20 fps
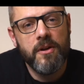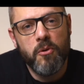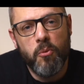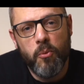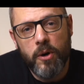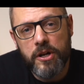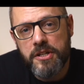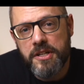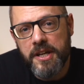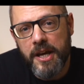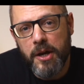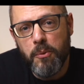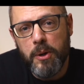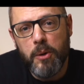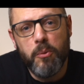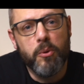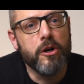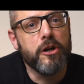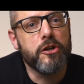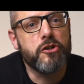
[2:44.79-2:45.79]
One day we
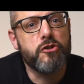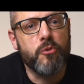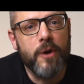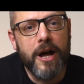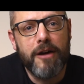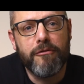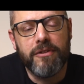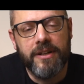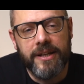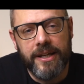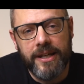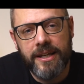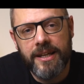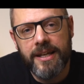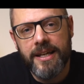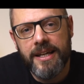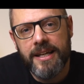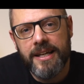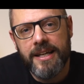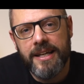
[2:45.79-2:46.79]
were traveling.
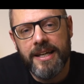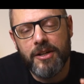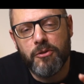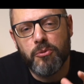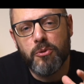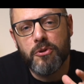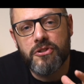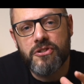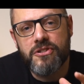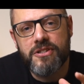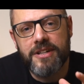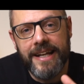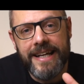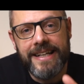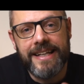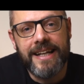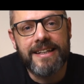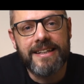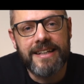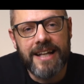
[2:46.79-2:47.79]
It was
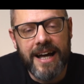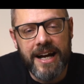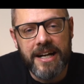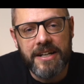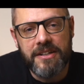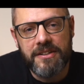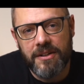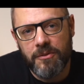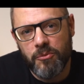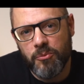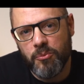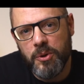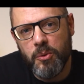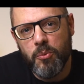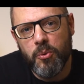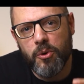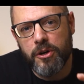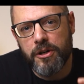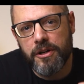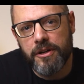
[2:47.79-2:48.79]
late at night and we
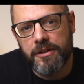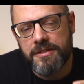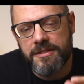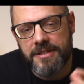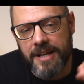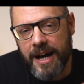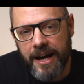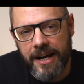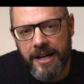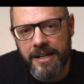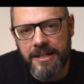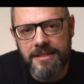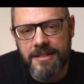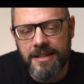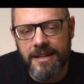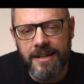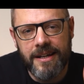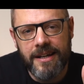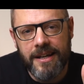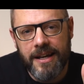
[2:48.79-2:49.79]
were tired,
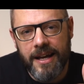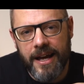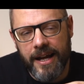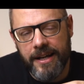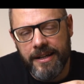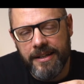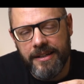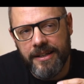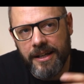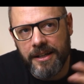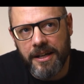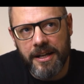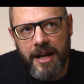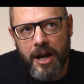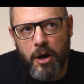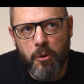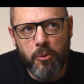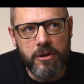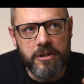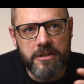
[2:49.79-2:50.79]
and Jan and
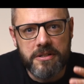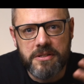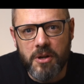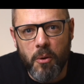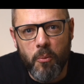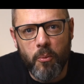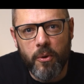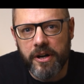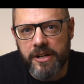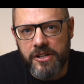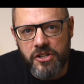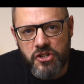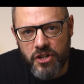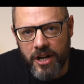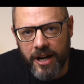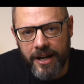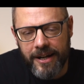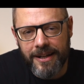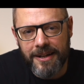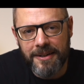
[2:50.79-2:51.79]
I were somewhere in
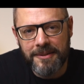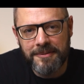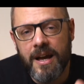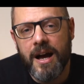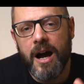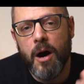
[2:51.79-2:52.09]
China.